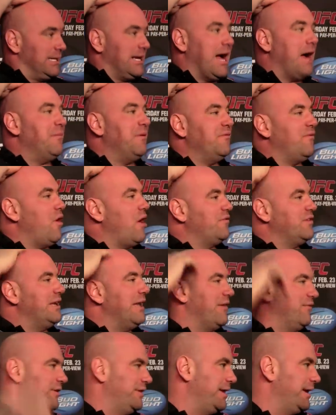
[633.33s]
I'm involved in
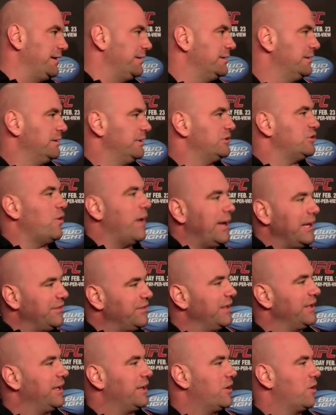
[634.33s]
everything. So
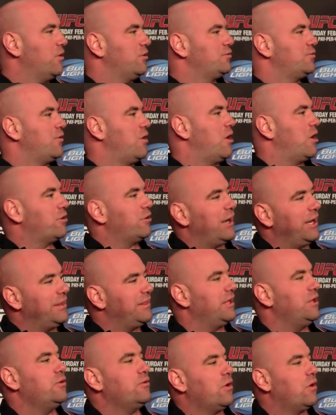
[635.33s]
anything that goes wrong or
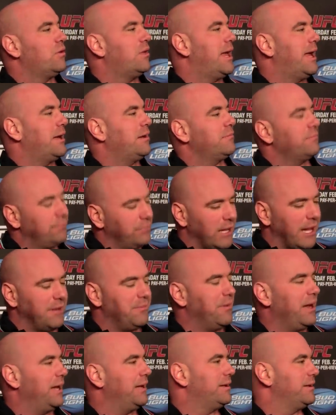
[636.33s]
anything you don't like,
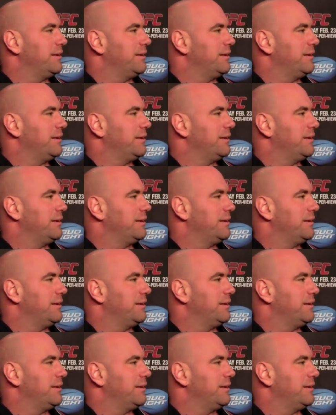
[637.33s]
blame me.